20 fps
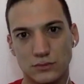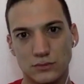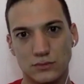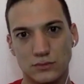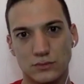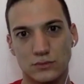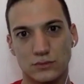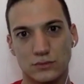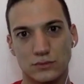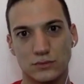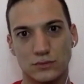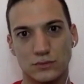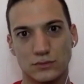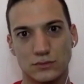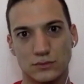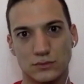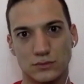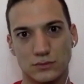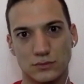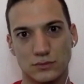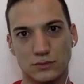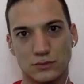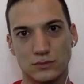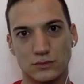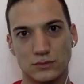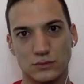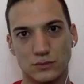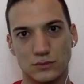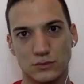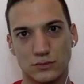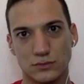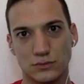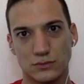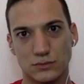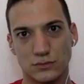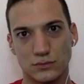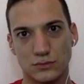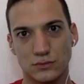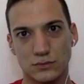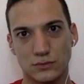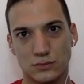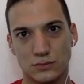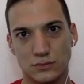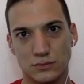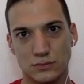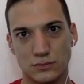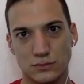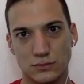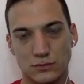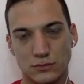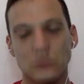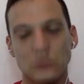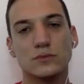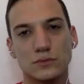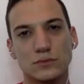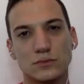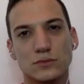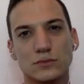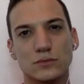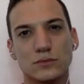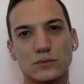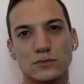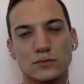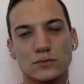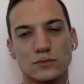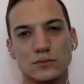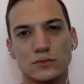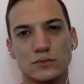This person isn't speaking.